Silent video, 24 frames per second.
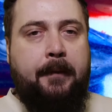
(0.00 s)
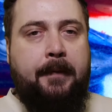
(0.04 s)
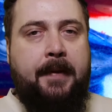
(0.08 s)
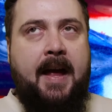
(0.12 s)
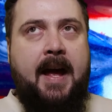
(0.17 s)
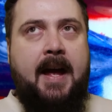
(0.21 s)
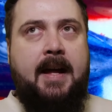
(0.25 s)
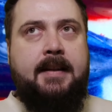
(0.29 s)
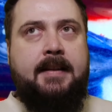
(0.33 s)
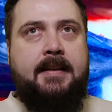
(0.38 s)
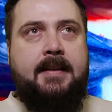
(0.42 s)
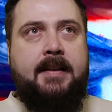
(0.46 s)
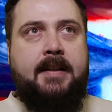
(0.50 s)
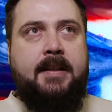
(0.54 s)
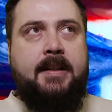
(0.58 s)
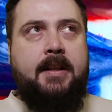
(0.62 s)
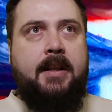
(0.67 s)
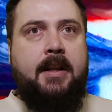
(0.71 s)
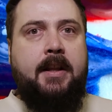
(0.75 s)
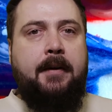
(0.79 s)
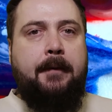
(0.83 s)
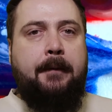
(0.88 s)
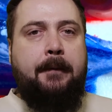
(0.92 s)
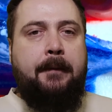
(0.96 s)
That's
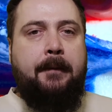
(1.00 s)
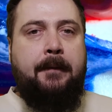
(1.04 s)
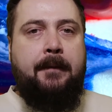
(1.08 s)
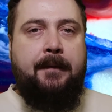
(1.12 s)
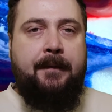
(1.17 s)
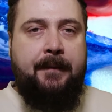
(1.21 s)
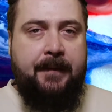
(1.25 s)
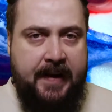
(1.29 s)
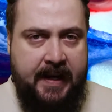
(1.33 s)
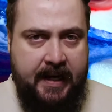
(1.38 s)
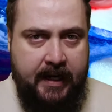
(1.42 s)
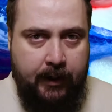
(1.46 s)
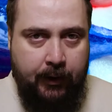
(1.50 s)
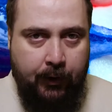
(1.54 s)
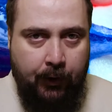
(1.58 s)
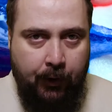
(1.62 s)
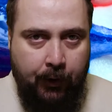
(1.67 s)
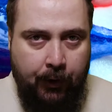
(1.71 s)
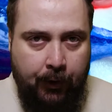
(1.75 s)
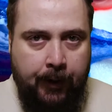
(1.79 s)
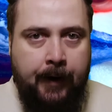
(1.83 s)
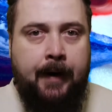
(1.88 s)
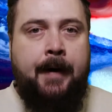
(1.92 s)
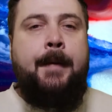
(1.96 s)
the
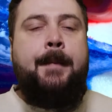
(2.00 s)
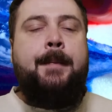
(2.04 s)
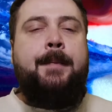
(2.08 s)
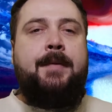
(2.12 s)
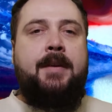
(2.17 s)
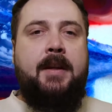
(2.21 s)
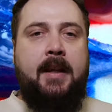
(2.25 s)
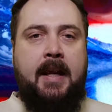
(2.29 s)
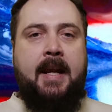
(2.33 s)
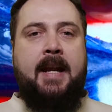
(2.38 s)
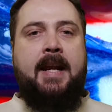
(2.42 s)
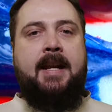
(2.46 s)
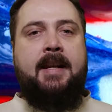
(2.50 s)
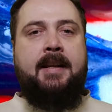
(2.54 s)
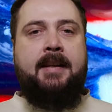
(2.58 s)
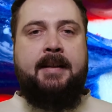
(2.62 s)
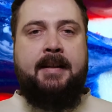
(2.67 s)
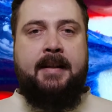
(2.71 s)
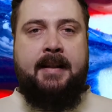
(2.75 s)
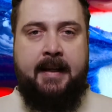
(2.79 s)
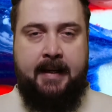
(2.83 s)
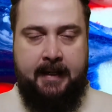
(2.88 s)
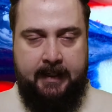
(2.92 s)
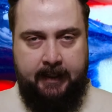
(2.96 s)
fear
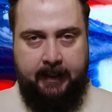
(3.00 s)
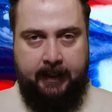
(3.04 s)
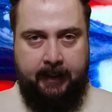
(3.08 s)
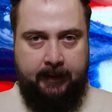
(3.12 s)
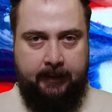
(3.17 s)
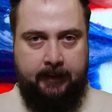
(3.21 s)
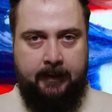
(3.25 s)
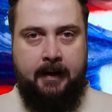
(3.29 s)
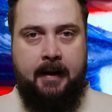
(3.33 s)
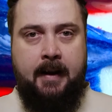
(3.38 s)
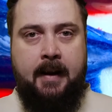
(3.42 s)
in kidding.